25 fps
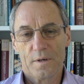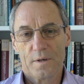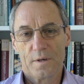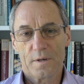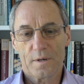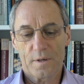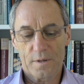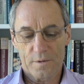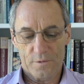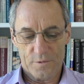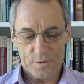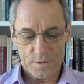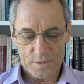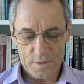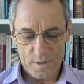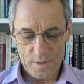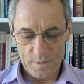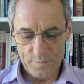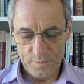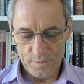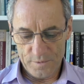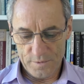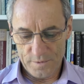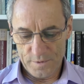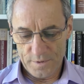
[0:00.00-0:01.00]
Another
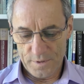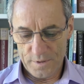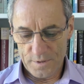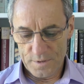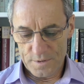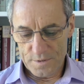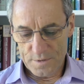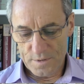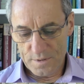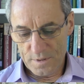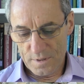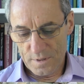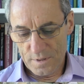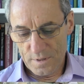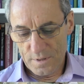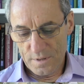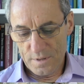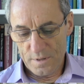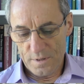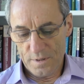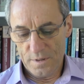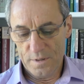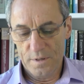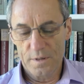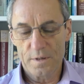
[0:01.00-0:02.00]
example is
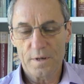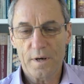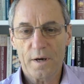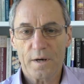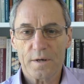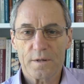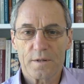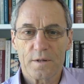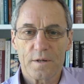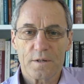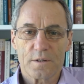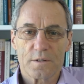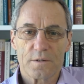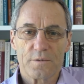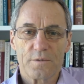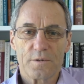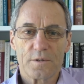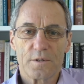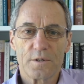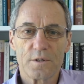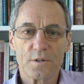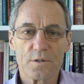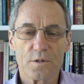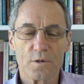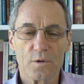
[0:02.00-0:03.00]
architecture for a
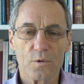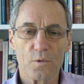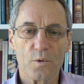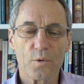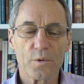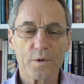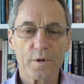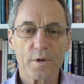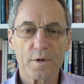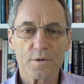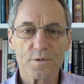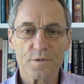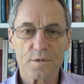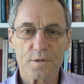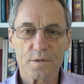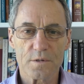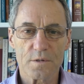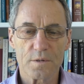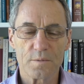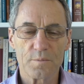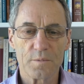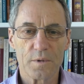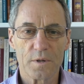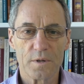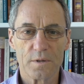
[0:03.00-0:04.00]
digital audio
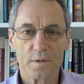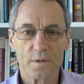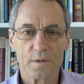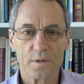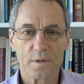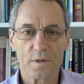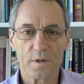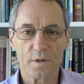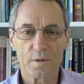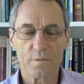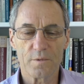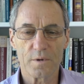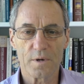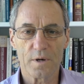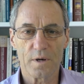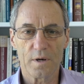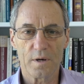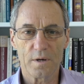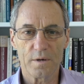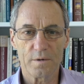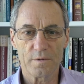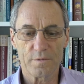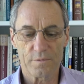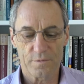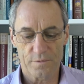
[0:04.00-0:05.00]
system. Here we
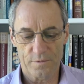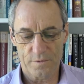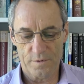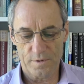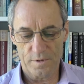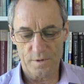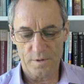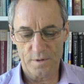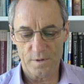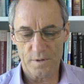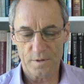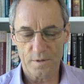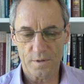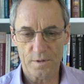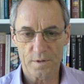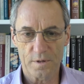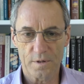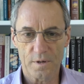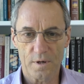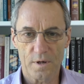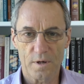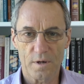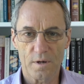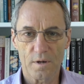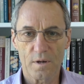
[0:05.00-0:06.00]
have the
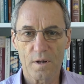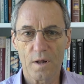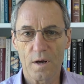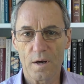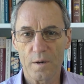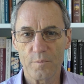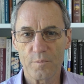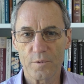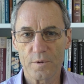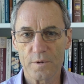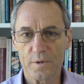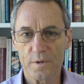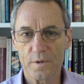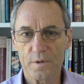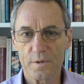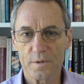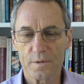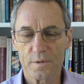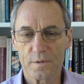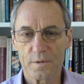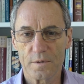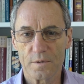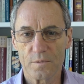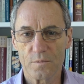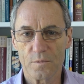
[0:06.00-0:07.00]
library,
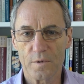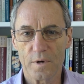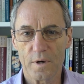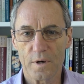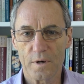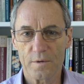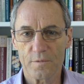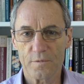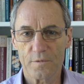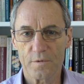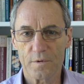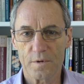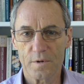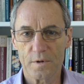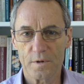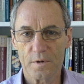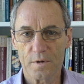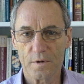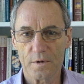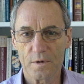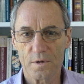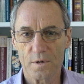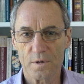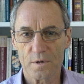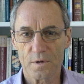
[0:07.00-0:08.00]
we have
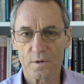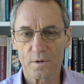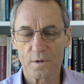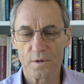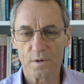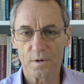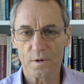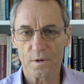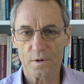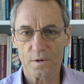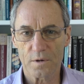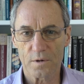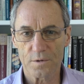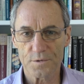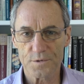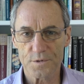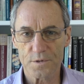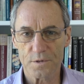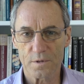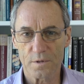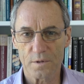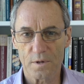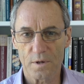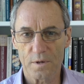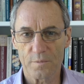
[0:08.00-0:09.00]
the
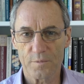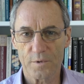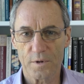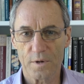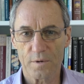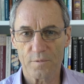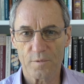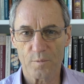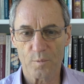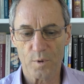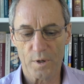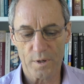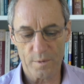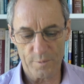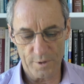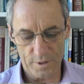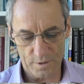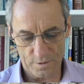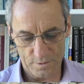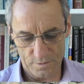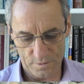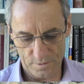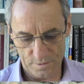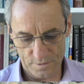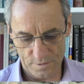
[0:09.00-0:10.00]
console, and we have the
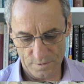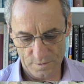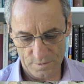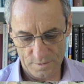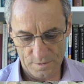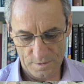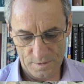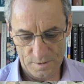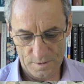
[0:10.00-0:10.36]
playback unit.